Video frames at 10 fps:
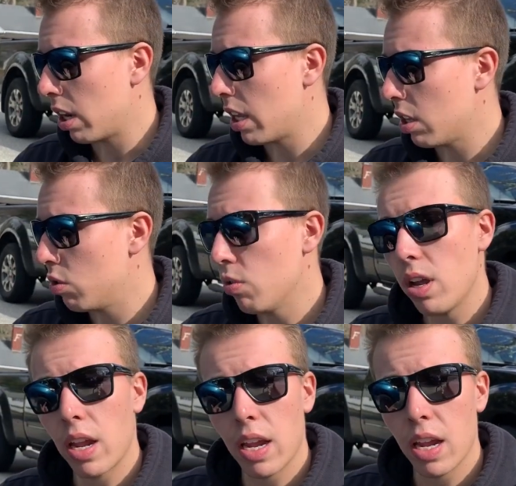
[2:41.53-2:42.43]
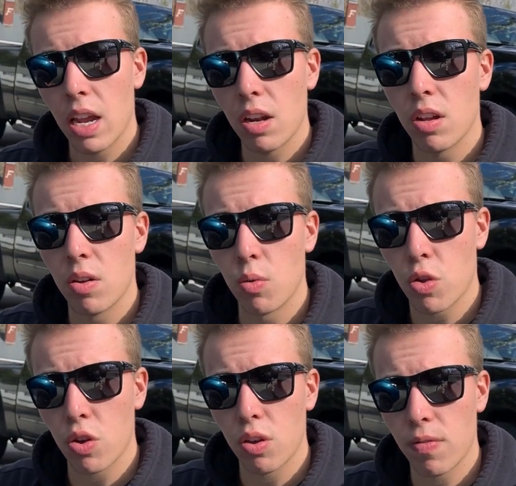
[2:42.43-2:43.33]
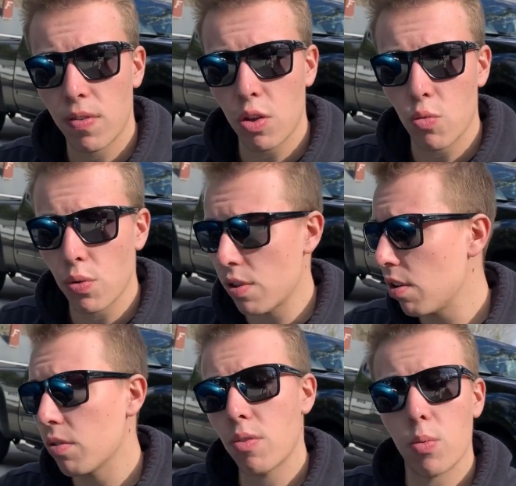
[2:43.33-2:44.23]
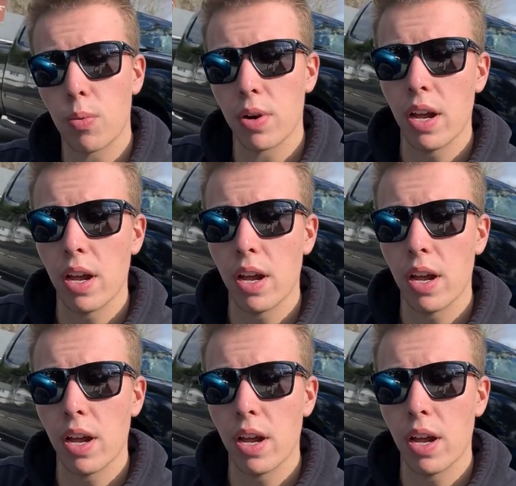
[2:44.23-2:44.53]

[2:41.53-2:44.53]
going to get to it and we'll show you the finished results when we're